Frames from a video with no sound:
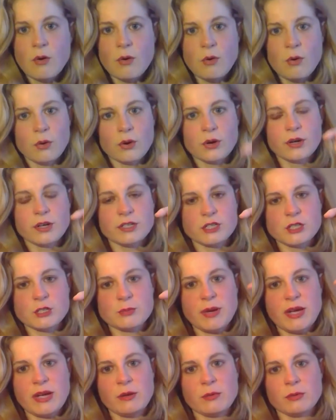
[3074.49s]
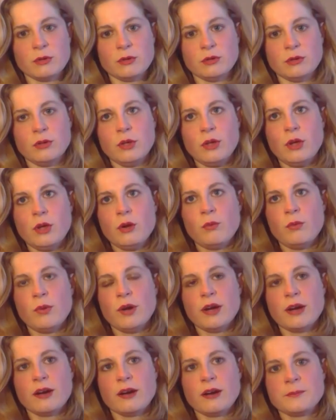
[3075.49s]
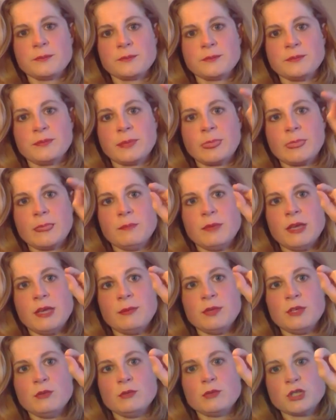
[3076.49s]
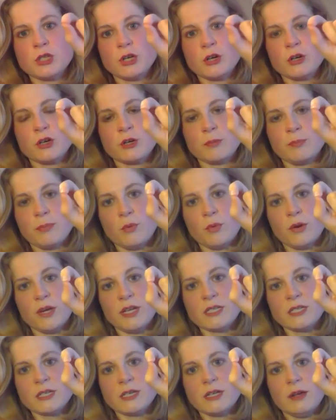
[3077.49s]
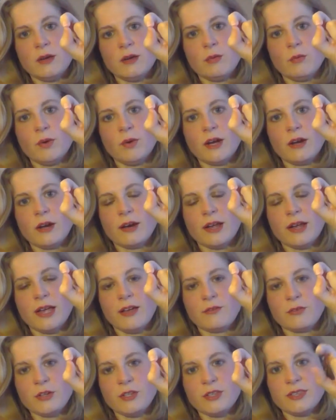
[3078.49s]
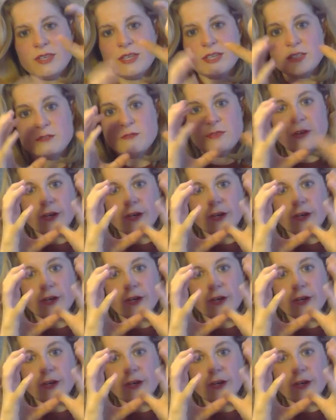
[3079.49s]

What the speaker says: Or a spiral where maybe you start at a point where everything is